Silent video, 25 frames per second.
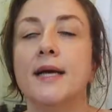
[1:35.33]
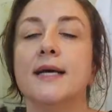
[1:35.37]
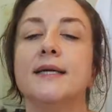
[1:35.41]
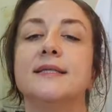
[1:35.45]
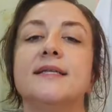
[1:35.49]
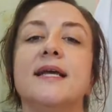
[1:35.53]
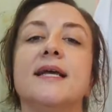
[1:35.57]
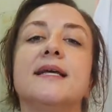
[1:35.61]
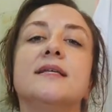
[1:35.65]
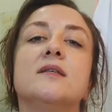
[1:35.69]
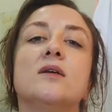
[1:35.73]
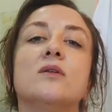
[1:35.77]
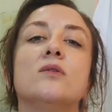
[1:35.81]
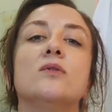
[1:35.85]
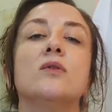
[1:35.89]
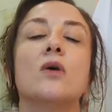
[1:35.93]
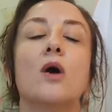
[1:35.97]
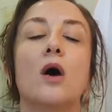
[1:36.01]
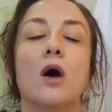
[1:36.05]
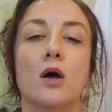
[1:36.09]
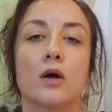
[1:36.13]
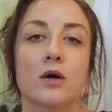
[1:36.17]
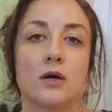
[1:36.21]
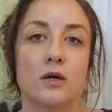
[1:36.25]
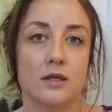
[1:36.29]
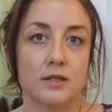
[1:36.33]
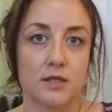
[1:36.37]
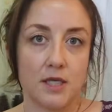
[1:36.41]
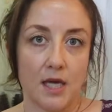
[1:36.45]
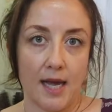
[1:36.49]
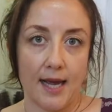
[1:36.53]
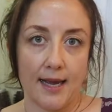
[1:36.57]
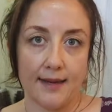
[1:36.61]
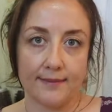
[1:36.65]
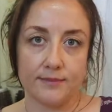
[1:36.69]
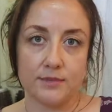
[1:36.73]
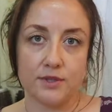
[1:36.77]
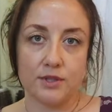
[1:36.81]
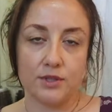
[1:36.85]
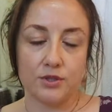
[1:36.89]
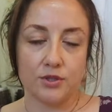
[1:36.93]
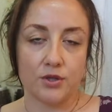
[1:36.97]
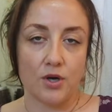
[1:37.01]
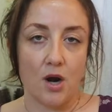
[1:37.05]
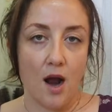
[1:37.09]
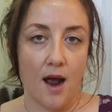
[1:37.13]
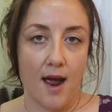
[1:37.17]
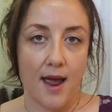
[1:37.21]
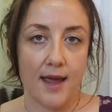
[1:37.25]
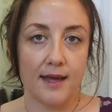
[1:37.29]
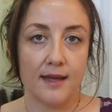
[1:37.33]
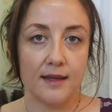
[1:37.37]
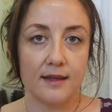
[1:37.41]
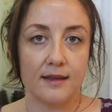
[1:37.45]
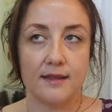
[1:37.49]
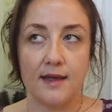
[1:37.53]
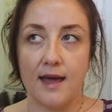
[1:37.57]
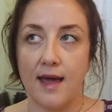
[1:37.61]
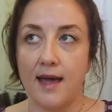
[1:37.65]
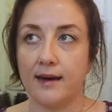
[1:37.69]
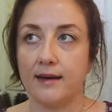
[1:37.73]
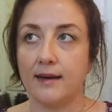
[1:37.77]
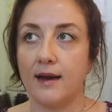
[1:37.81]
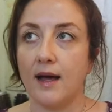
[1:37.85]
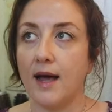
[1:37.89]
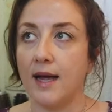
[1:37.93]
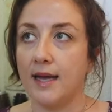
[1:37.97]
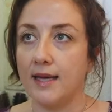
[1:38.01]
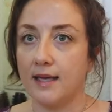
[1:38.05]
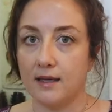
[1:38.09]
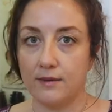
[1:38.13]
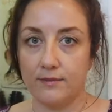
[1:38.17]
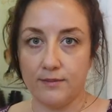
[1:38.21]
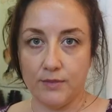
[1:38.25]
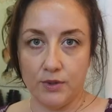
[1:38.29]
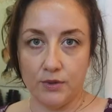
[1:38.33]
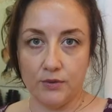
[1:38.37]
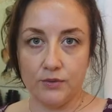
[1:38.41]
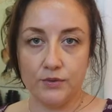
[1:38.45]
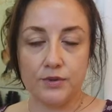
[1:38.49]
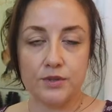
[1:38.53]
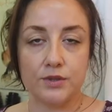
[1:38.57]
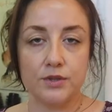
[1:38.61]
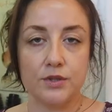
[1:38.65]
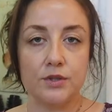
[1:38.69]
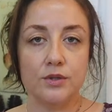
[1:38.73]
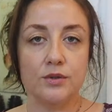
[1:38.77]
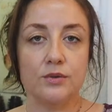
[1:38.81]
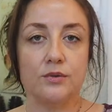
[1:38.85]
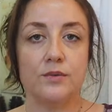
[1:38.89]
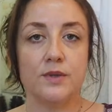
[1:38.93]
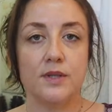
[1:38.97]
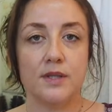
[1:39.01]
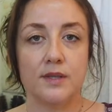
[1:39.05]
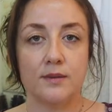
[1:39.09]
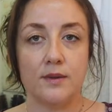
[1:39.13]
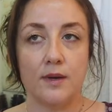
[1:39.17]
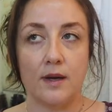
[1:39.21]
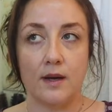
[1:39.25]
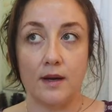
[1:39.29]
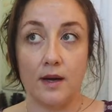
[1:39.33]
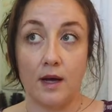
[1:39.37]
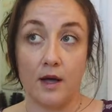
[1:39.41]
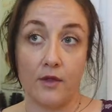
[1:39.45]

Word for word: It takes a longer time to dry than I am used to with